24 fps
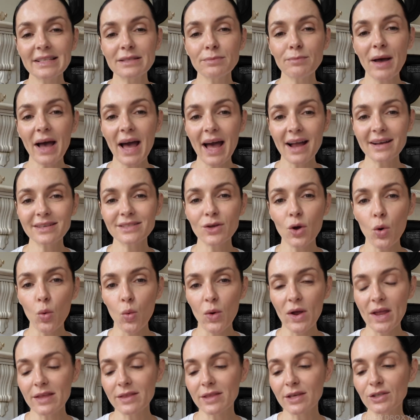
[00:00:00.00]
is packed
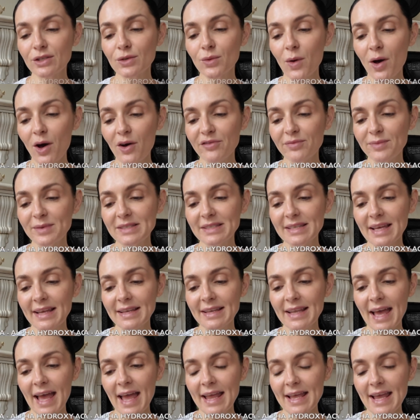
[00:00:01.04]
with
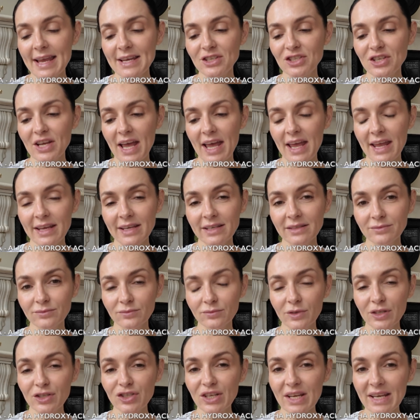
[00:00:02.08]
12% AHA,
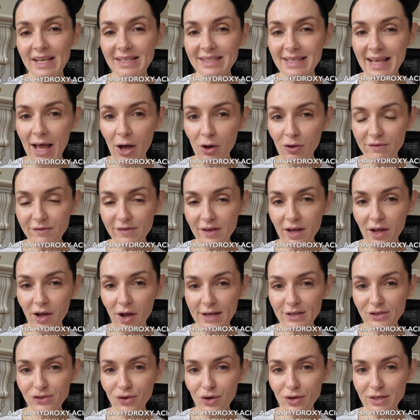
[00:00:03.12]
which is alpha
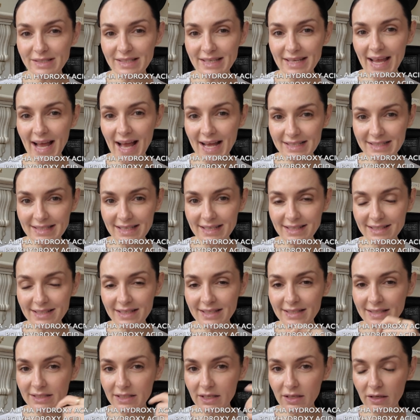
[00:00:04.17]
hydroxy acid.
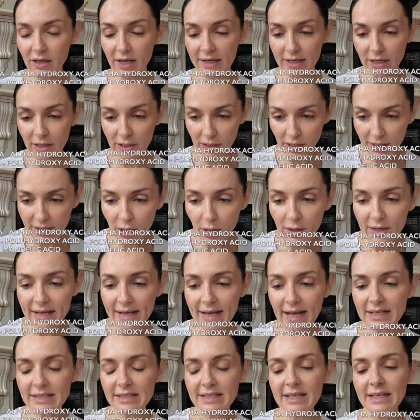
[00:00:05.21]
It's like a glycolic
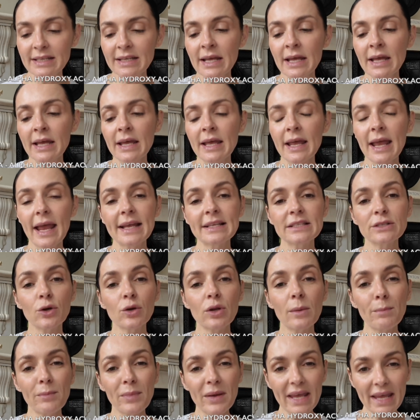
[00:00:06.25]
acid. It's got
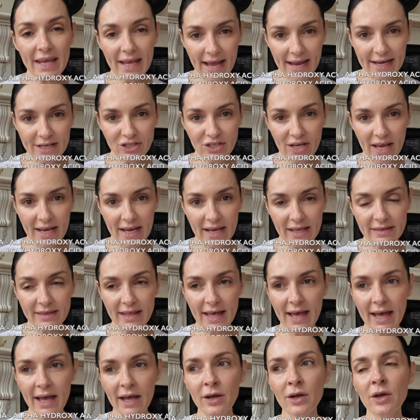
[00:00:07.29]
a PHA in
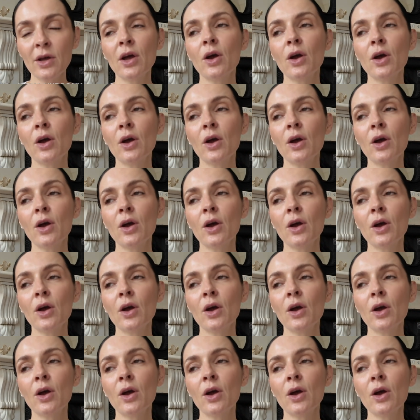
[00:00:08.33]
there,